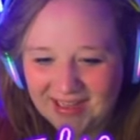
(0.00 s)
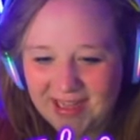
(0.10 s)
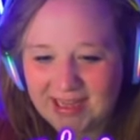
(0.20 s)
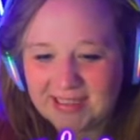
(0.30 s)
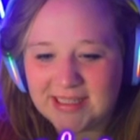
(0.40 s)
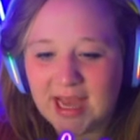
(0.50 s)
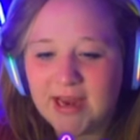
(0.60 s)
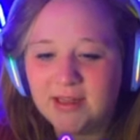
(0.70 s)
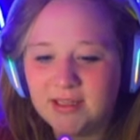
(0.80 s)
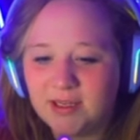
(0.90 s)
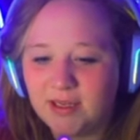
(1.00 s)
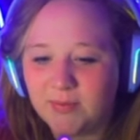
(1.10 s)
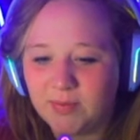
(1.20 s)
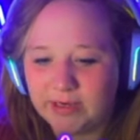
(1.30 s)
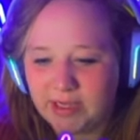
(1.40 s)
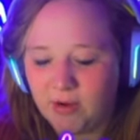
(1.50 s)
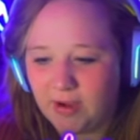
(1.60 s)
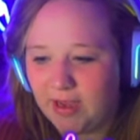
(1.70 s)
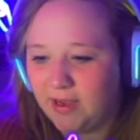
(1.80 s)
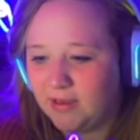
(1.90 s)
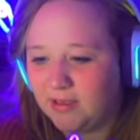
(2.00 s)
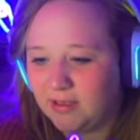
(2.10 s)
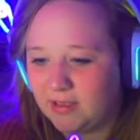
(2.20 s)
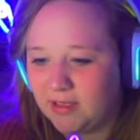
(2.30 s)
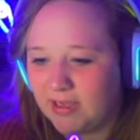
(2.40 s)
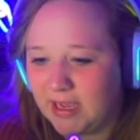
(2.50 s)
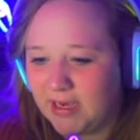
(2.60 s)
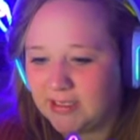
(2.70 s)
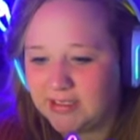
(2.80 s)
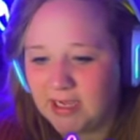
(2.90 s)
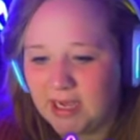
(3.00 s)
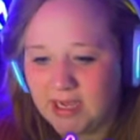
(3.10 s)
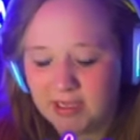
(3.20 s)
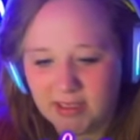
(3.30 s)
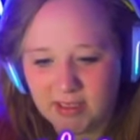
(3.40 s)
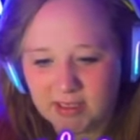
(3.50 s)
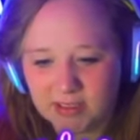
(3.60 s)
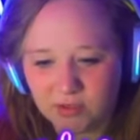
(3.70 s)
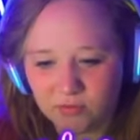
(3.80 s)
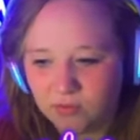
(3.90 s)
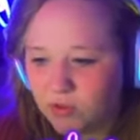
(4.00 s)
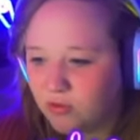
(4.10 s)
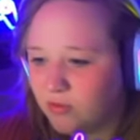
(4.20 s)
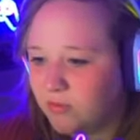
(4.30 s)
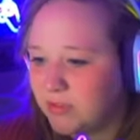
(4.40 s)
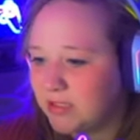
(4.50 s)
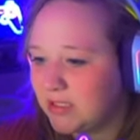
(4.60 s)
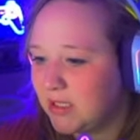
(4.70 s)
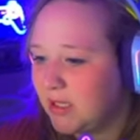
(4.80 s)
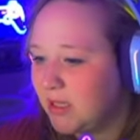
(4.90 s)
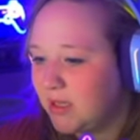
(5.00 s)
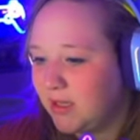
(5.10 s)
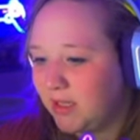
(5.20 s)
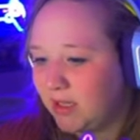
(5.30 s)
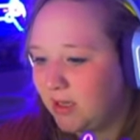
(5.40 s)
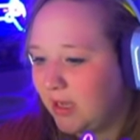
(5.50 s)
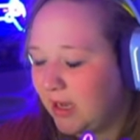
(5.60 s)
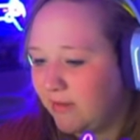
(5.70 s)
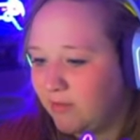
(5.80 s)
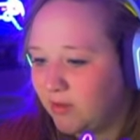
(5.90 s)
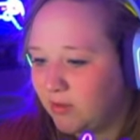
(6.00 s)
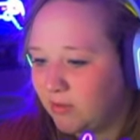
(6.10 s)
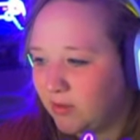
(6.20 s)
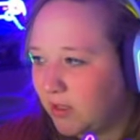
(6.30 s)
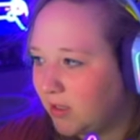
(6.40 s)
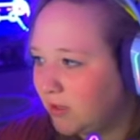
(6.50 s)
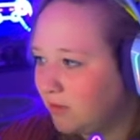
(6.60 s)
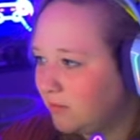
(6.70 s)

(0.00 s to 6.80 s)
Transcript: like it's gotta look pretty okay in that it's got its own rooms. They all have their own color